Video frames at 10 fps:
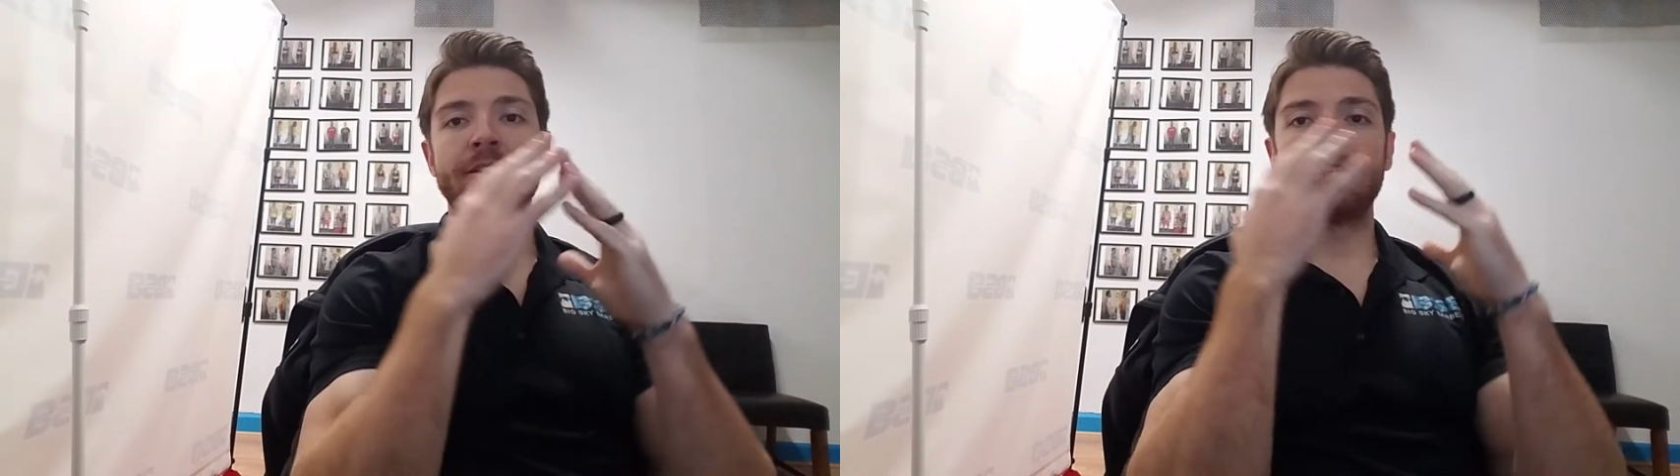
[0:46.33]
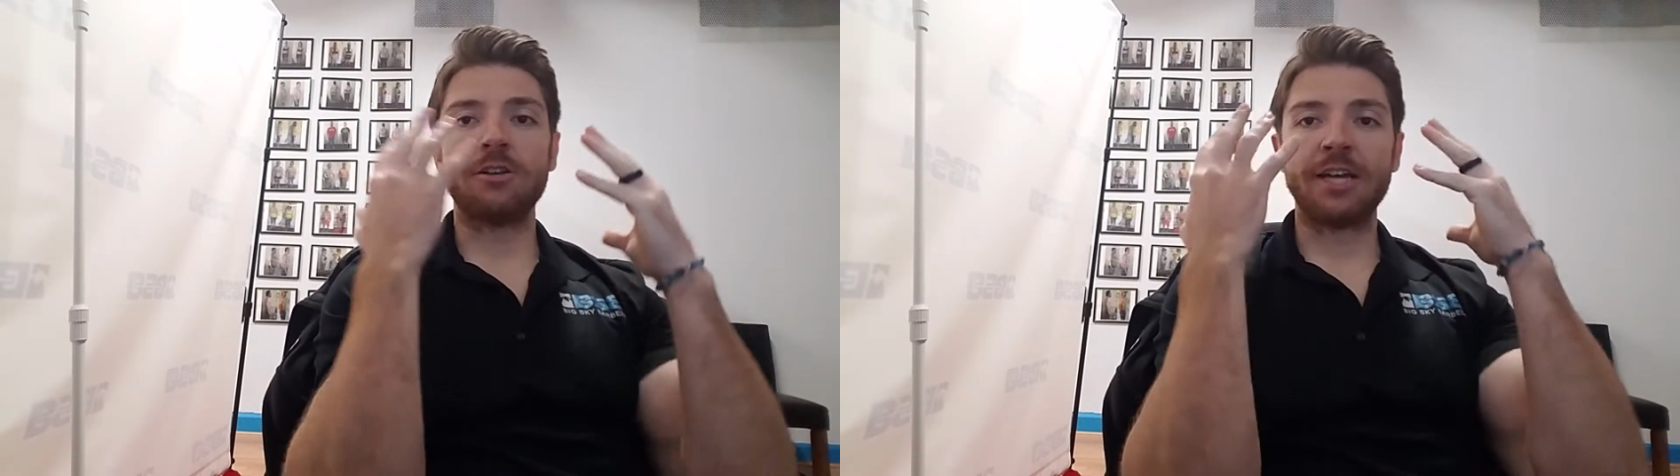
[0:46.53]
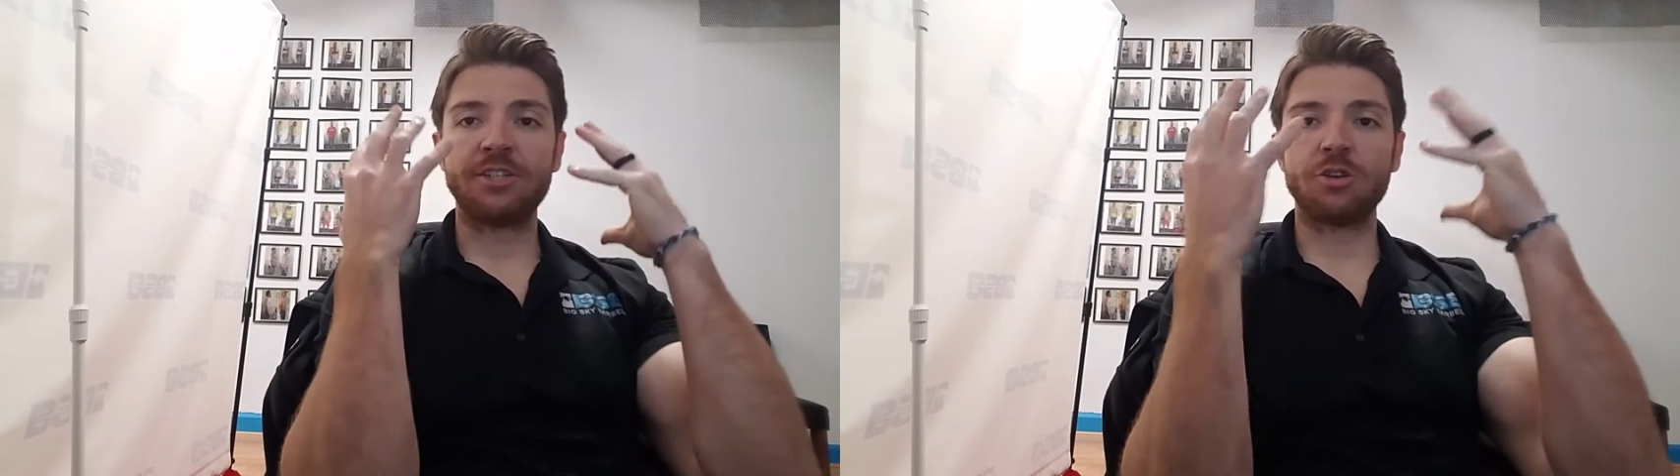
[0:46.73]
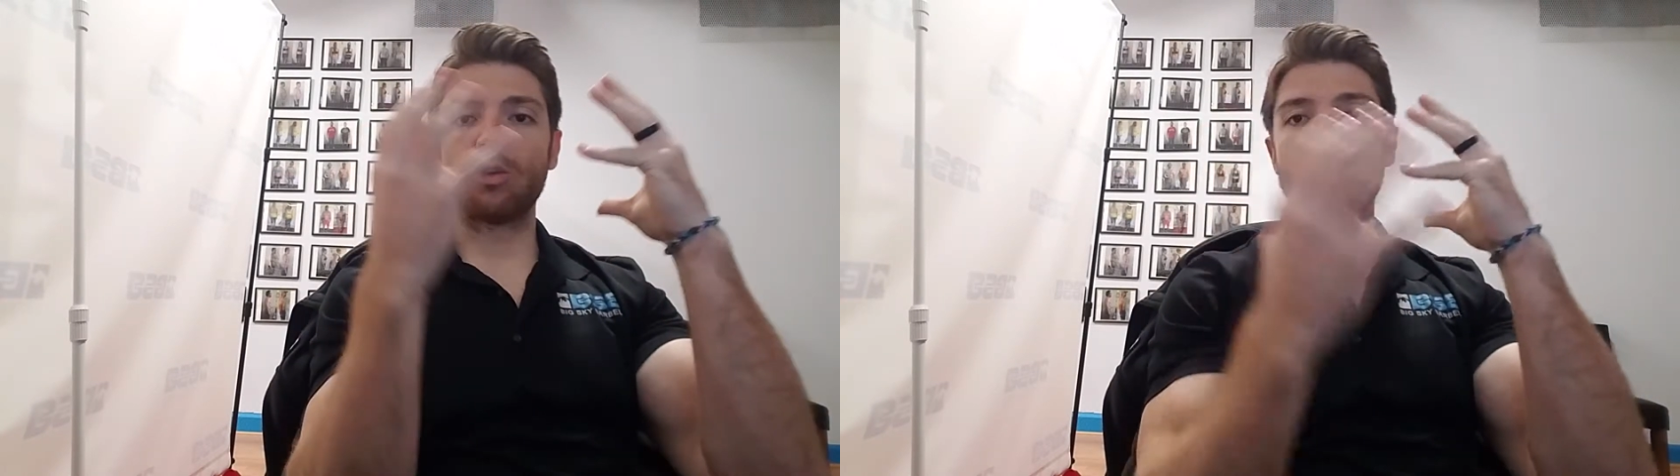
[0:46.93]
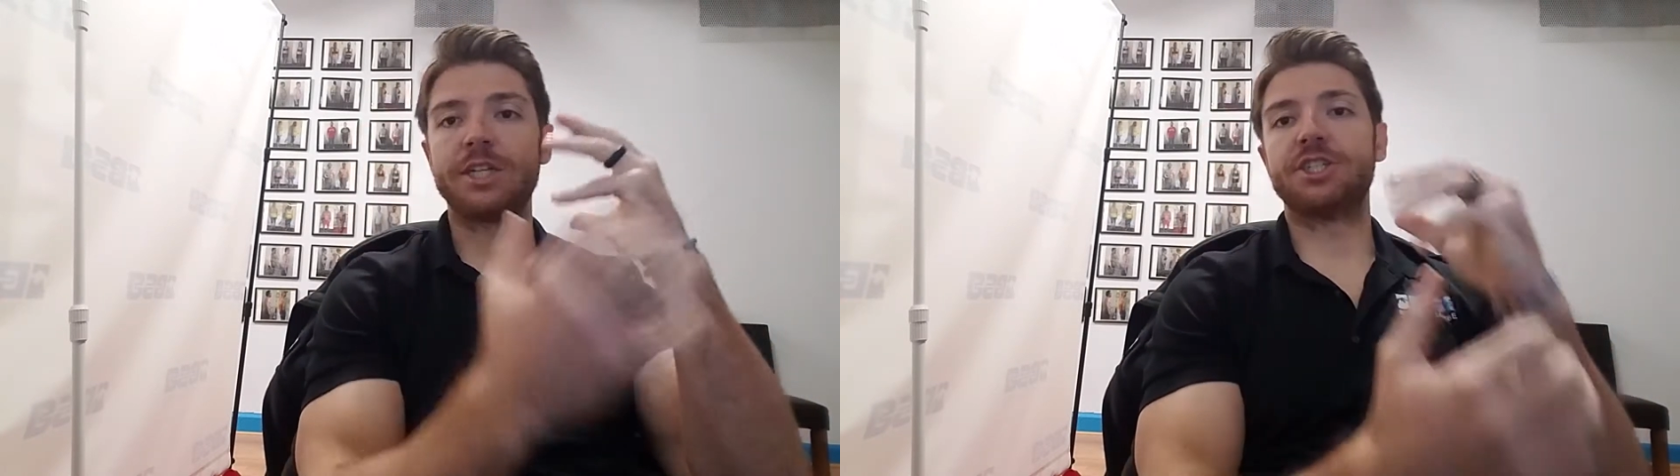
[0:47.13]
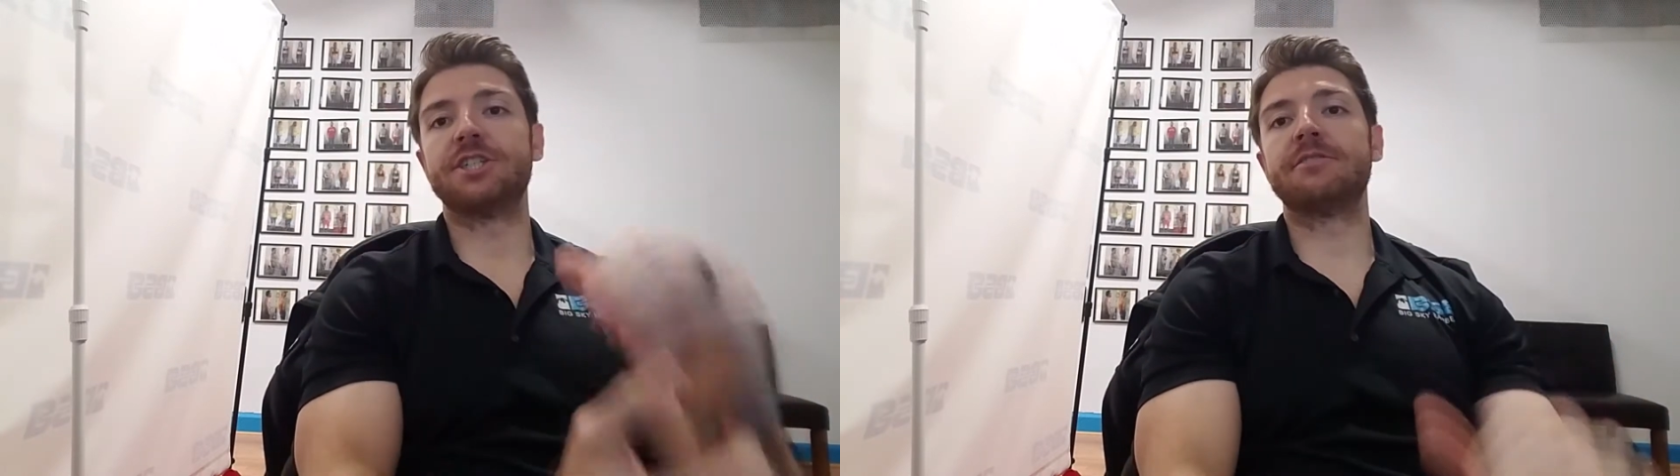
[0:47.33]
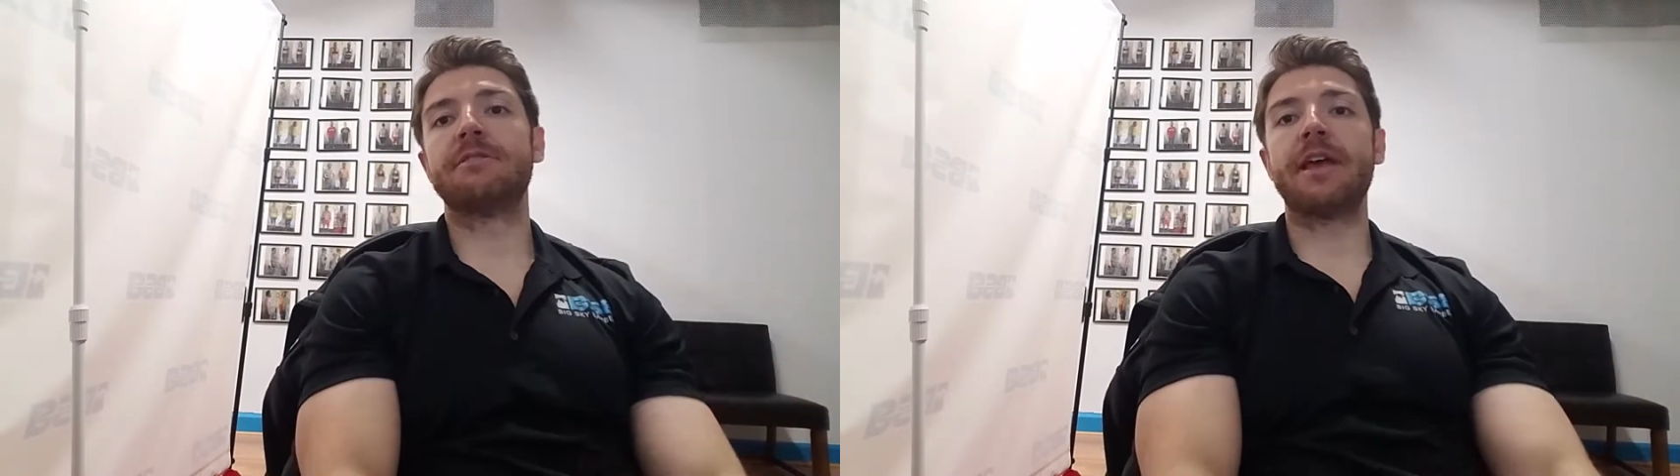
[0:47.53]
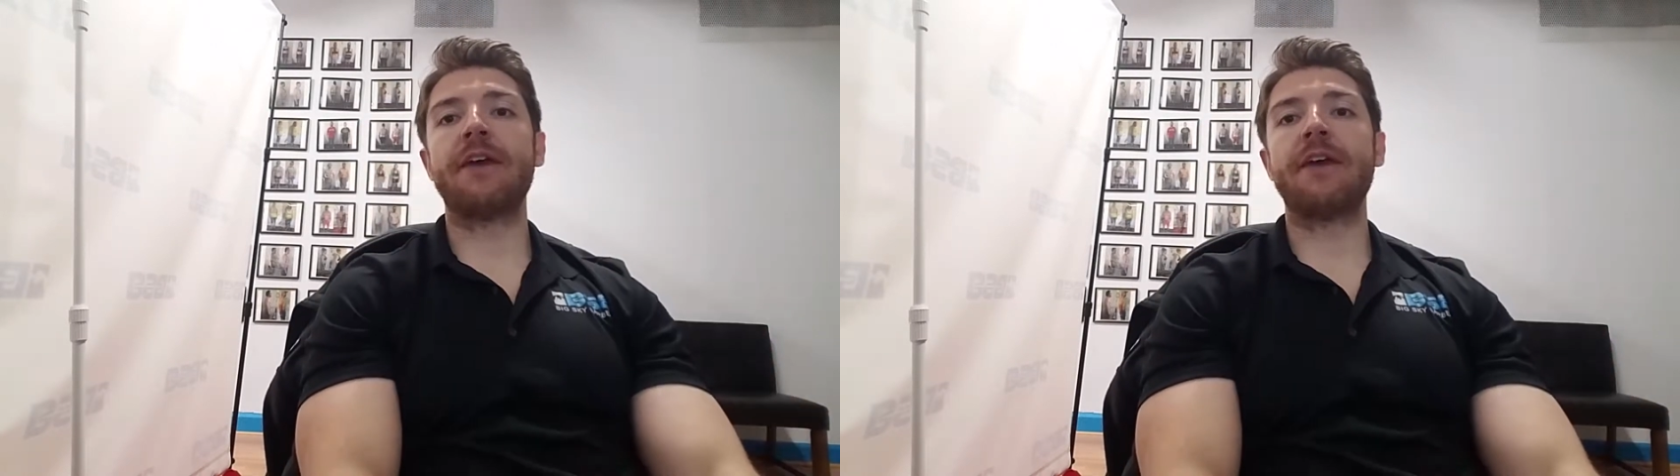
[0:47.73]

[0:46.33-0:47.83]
still I still question